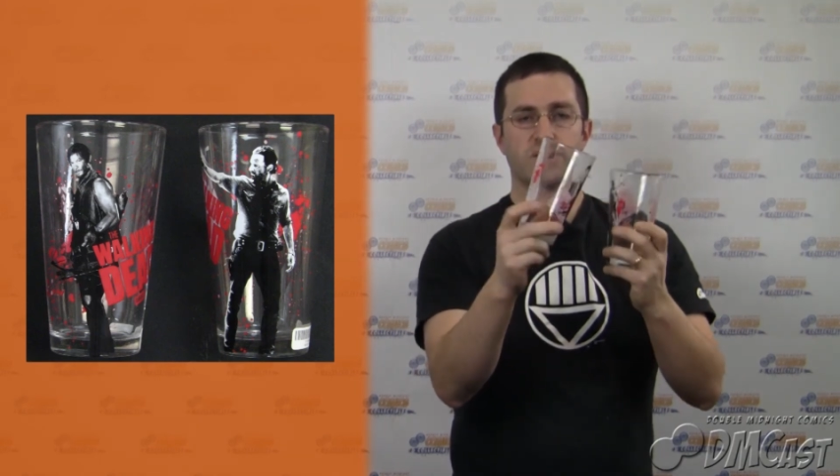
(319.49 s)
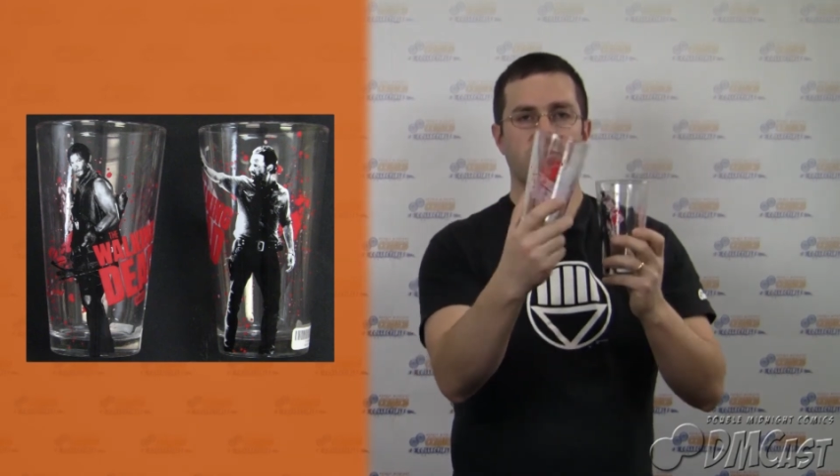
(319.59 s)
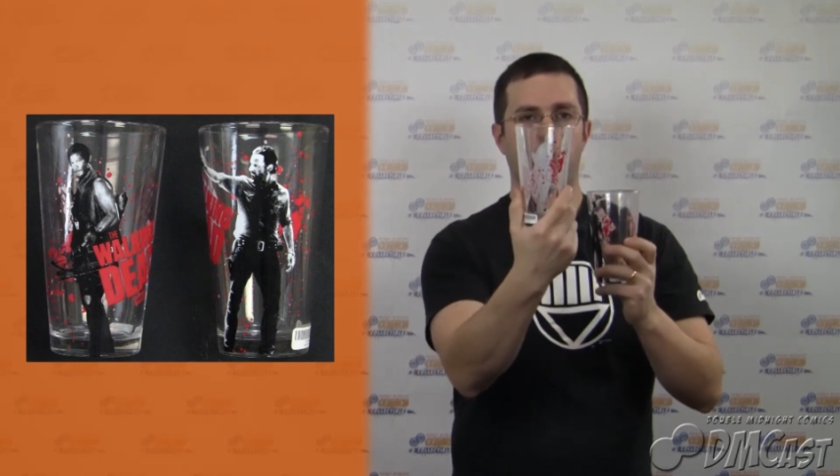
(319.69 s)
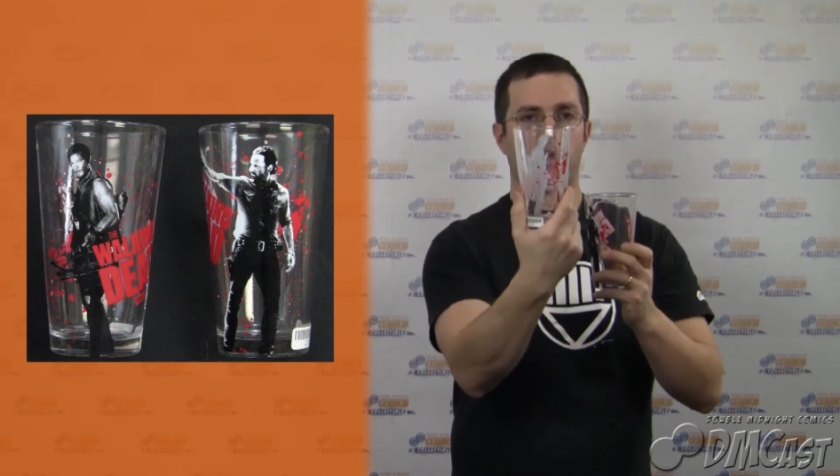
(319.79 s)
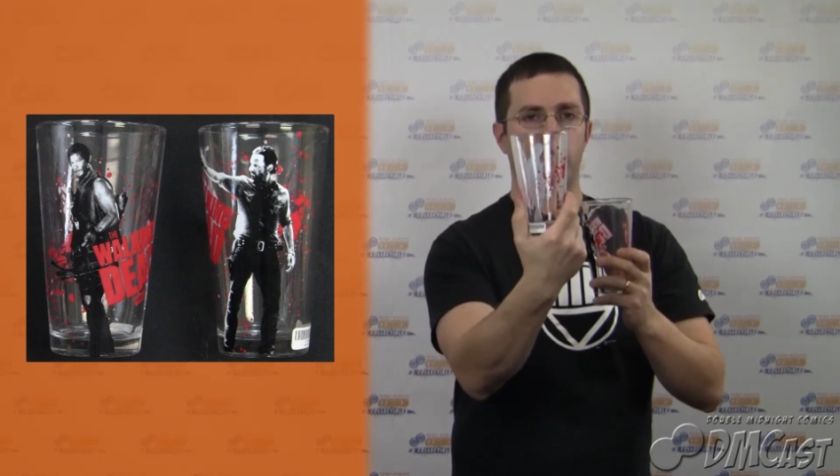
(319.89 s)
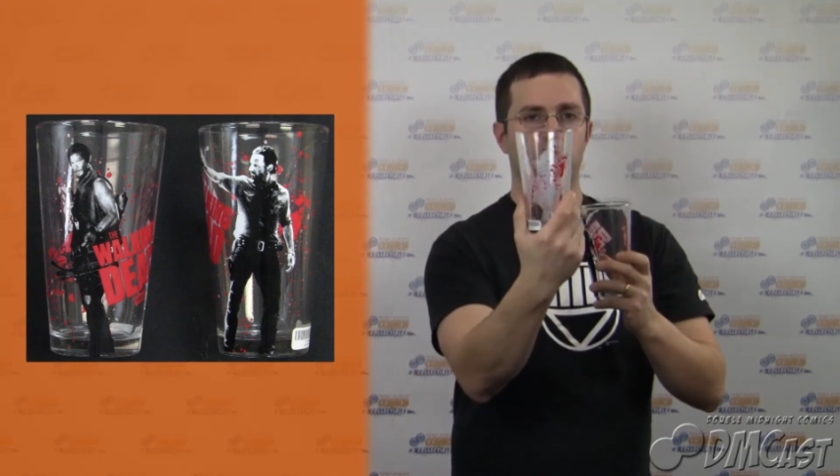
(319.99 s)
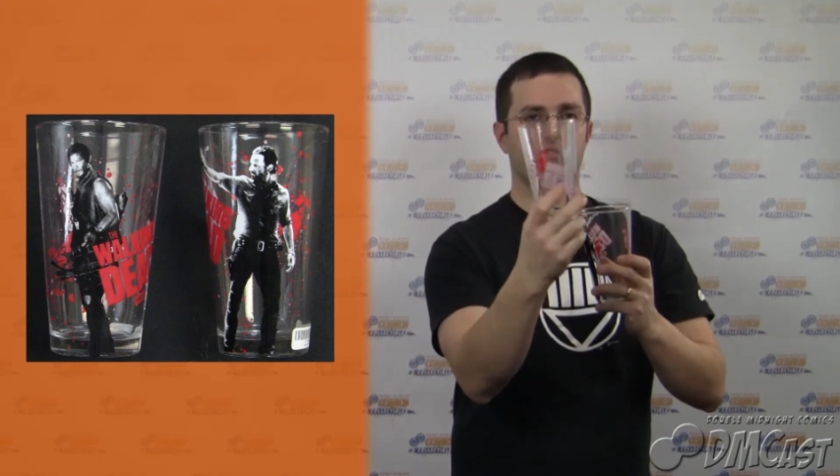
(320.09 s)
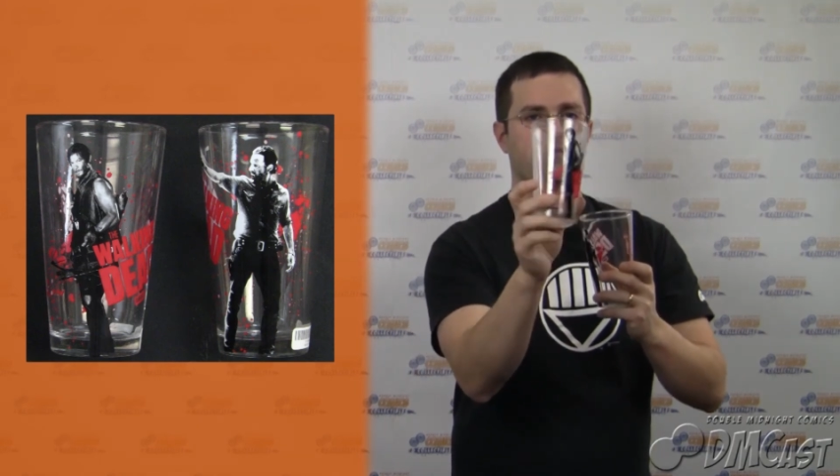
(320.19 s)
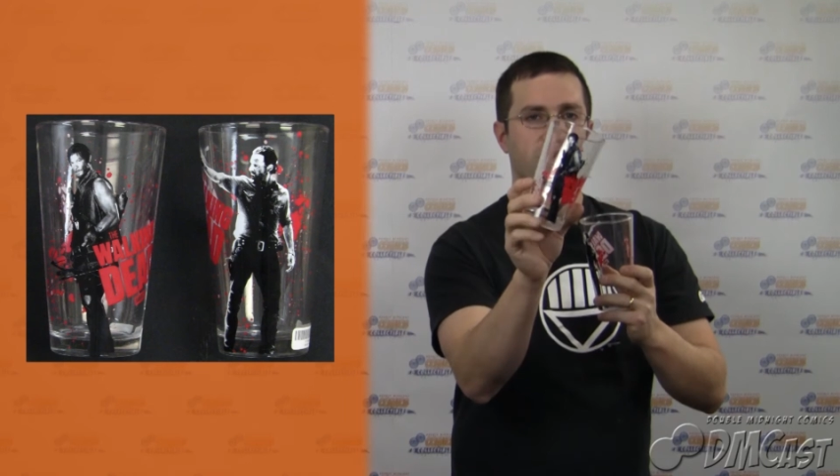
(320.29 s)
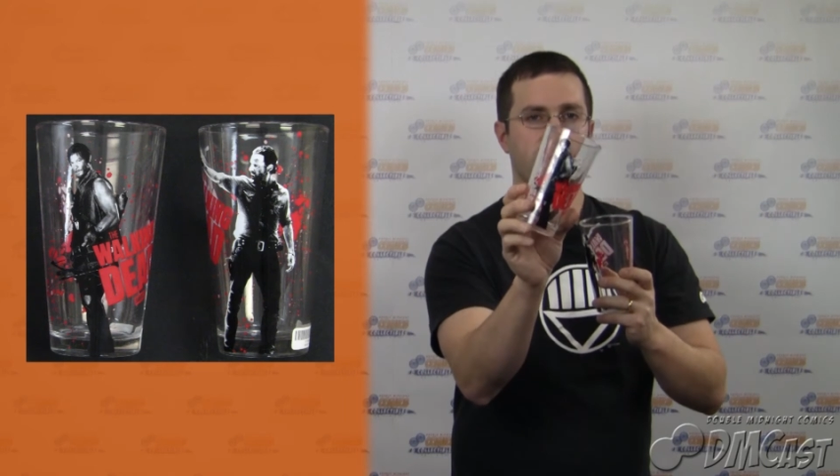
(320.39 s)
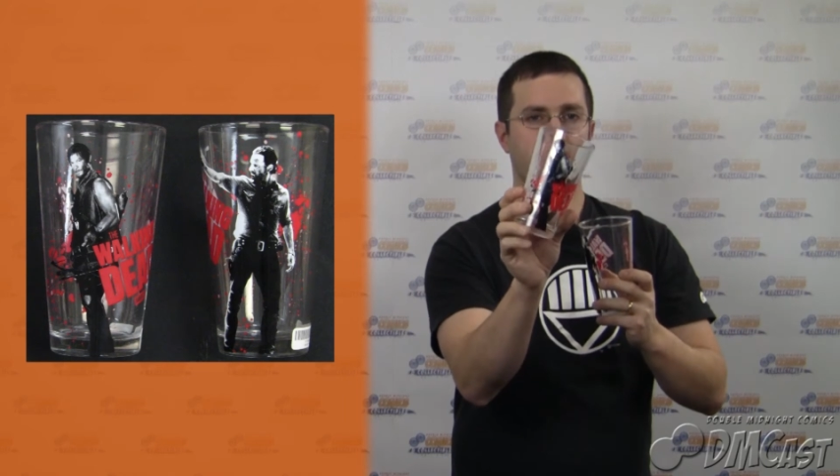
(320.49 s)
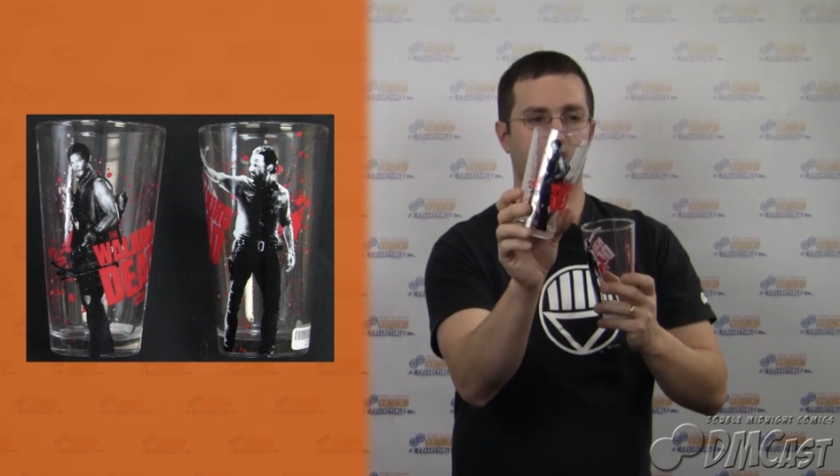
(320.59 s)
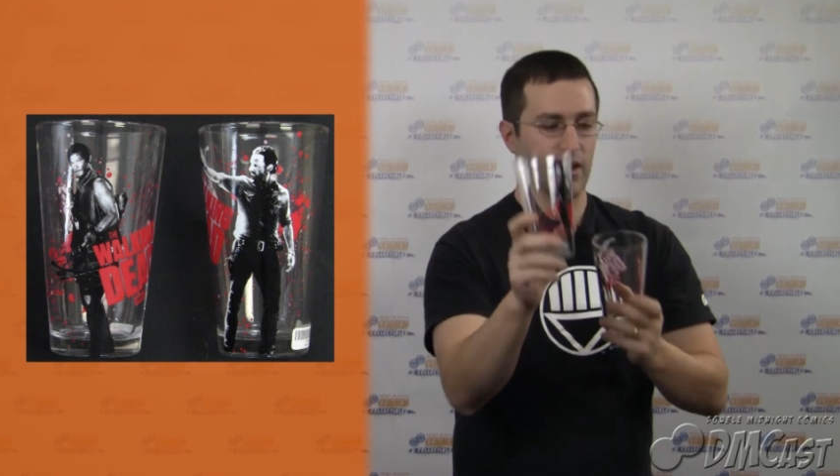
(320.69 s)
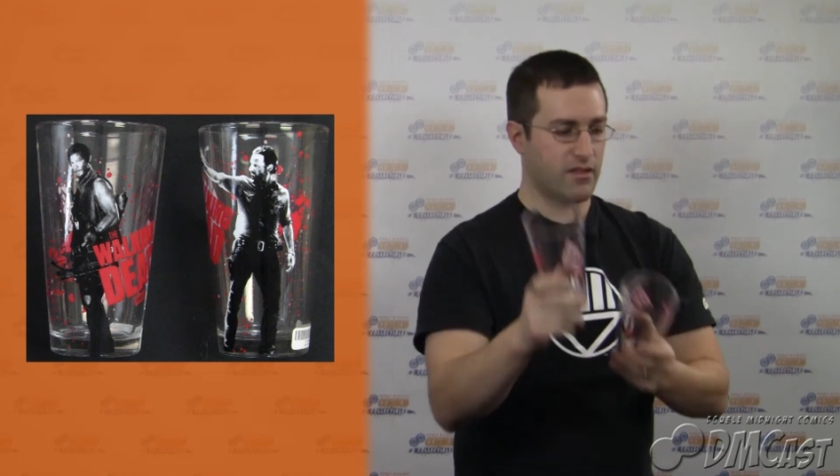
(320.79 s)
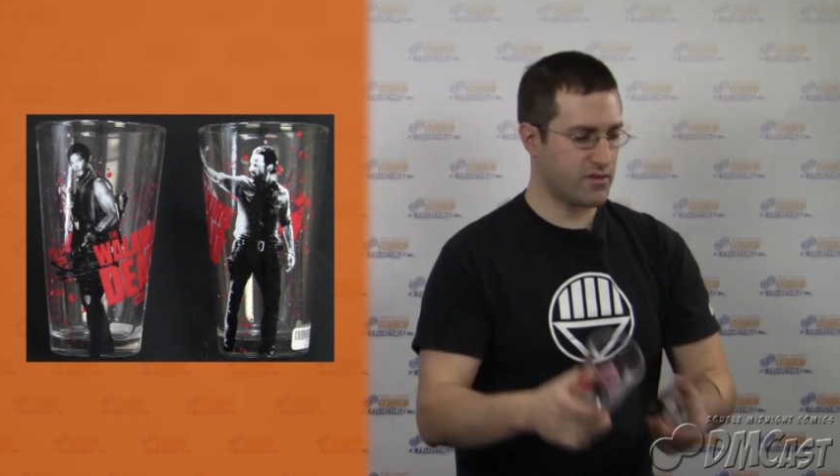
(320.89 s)
splatters and everything
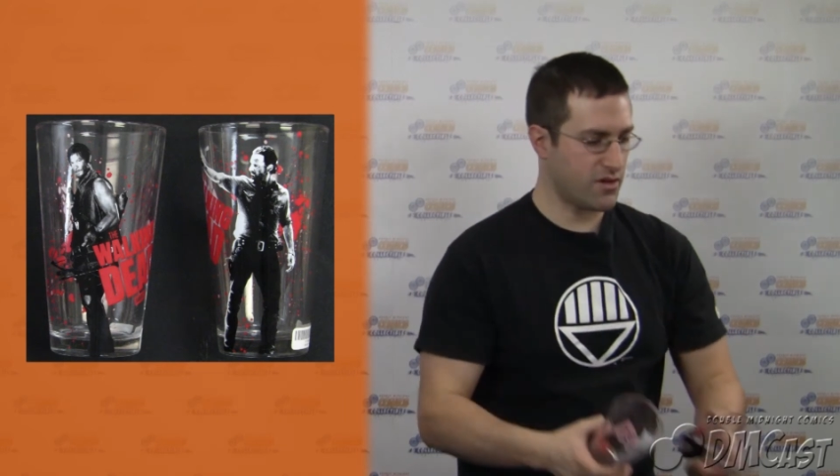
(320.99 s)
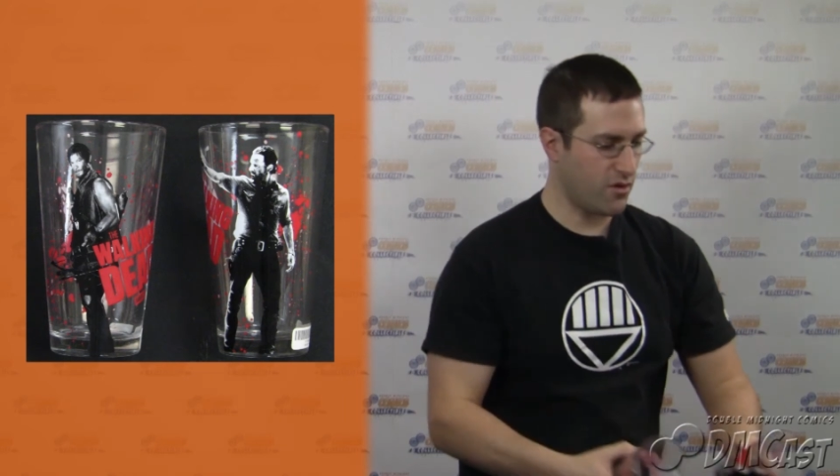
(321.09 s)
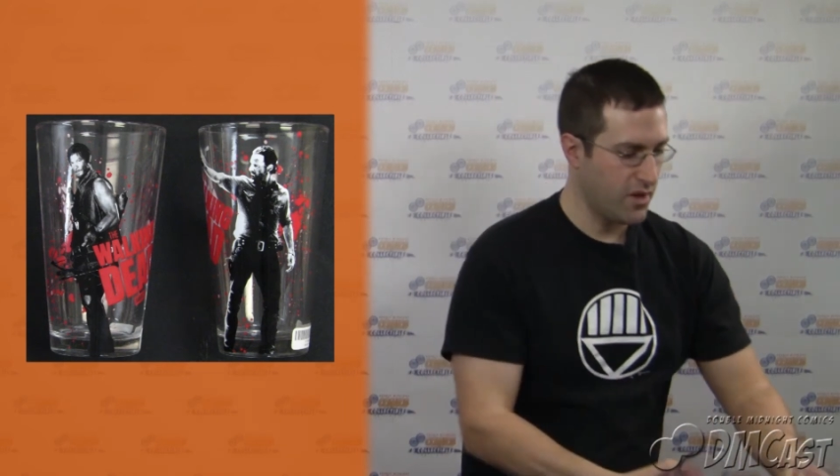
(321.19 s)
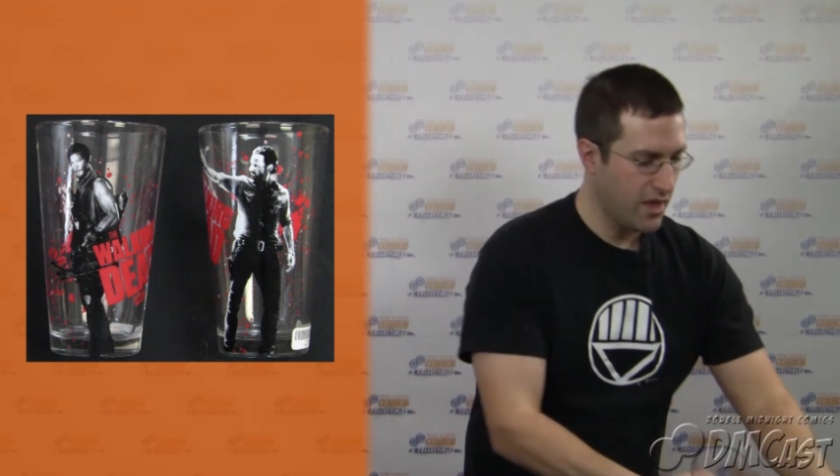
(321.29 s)
on it. So